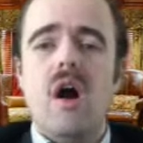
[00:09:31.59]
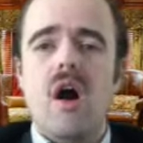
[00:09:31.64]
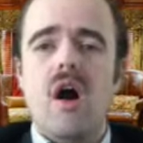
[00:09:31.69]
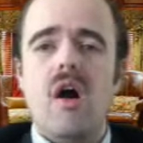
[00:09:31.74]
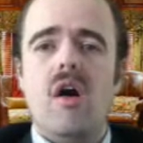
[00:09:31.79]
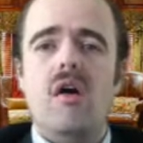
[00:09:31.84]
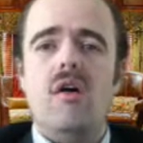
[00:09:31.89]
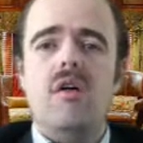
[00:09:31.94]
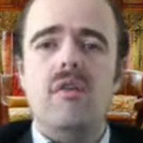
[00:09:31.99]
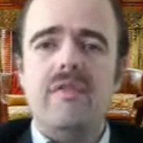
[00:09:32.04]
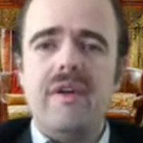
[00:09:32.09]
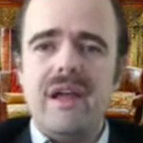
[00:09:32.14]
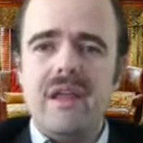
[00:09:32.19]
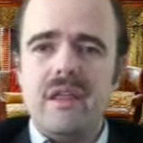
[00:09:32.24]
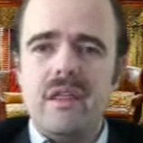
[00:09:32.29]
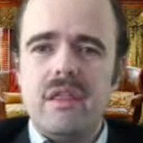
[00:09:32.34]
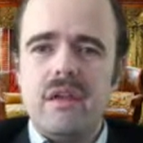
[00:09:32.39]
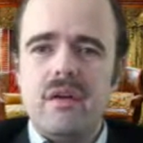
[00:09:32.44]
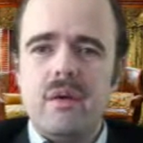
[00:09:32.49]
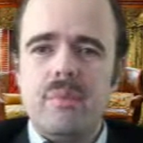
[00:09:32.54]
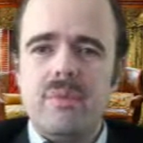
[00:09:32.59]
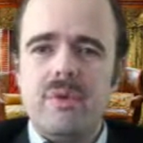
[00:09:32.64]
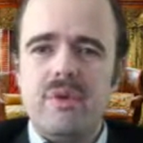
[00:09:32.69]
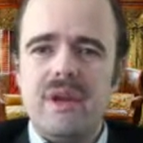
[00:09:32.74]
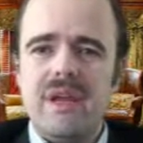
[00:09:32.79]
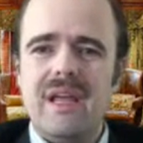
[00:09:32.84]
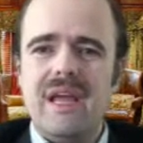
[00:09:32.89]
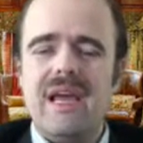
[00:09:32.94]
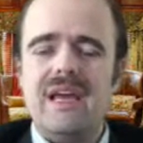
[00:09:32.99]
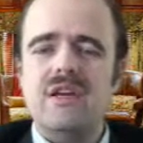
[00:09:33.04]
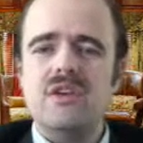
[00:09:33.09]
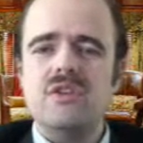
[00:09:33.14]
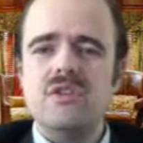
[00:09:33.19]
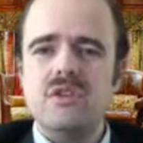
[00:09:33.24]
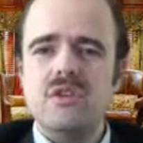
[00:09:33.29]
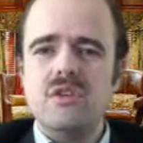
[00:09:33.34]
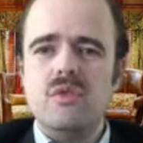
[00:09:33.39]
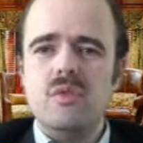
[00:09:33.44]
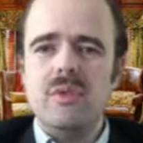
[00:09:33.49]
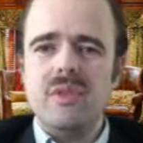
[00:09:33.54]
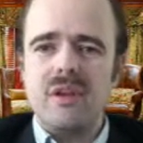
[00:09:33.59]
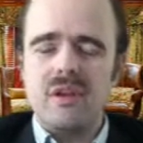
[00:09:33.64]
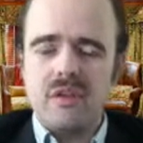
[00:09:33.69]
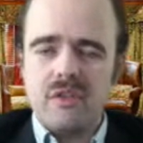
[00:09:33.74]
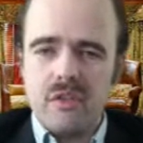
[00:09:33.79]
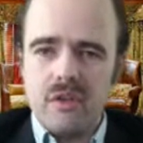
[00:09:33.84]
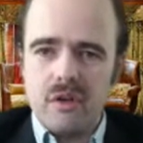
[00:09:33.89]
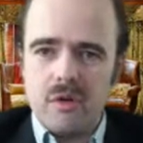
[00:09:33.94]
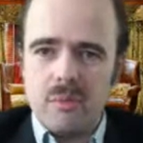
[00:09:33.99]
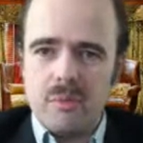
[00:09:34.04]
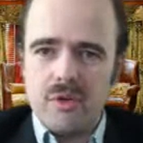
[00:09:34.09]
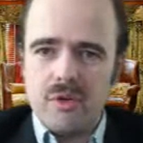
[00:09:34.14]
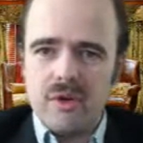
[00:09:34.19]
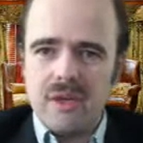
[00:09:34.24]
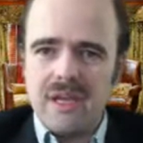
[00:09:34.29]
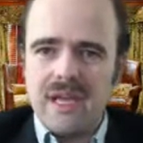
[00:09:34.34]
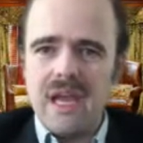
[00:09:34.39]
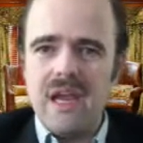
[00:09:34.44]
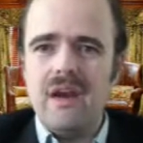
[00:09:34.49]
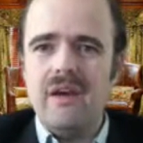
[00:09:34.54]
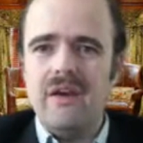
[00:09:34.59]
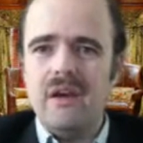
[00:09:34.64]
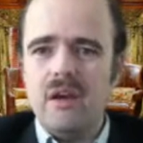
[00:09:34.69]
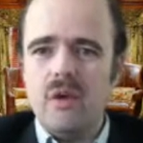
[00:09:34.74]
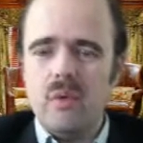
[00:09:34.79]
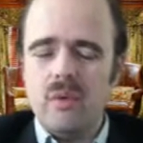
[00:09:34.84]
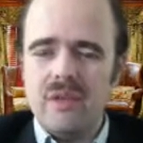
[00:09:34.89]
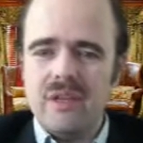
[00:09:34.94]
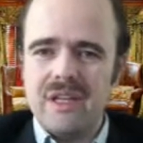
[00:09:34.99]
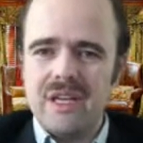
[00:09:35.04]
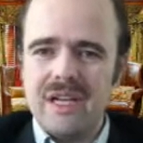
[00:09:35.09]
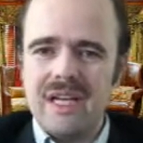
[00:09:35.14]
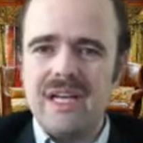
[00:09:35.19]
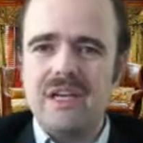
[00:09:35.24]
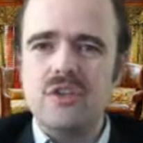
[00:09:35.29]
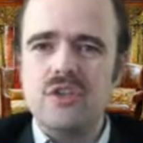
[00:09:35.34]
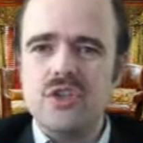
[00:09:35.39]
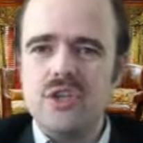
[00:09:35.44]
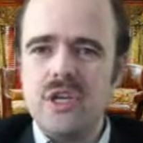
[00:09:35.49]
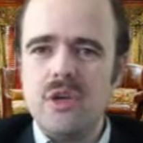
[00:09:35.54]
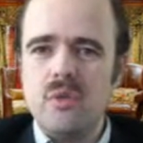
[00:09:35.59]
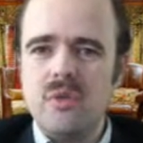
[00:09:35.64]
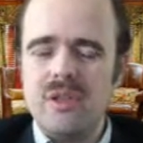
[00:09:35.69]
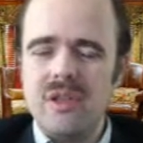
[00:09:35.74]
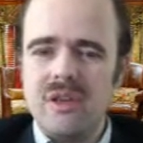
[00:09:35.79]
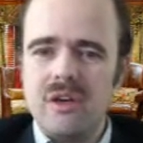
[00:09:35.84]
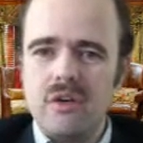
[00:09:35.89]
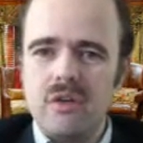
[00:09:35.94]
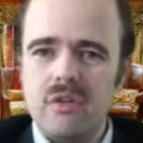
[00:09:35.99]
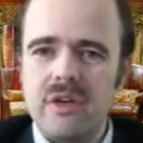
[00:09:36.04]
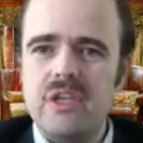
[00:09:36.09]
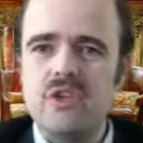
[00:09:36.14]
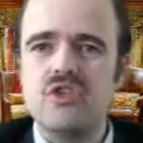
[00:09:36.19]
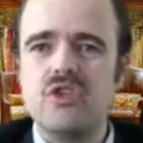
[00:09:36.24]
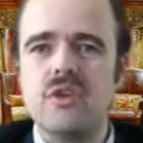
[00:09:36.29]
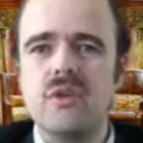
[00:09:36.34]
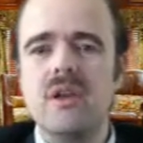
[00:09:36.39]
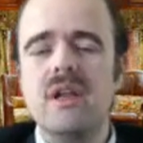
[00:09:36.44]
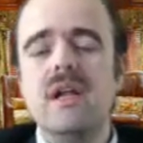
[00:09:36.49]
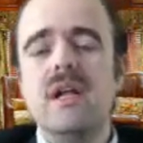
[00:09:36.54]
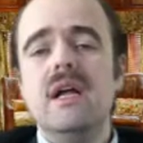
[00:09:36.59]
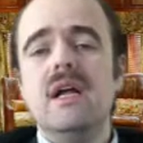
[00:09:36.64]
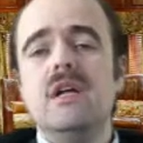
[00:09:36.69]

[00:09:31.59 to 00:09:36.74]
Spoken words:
of a therapeutic agent within a therapeutic area, within a country, within a region,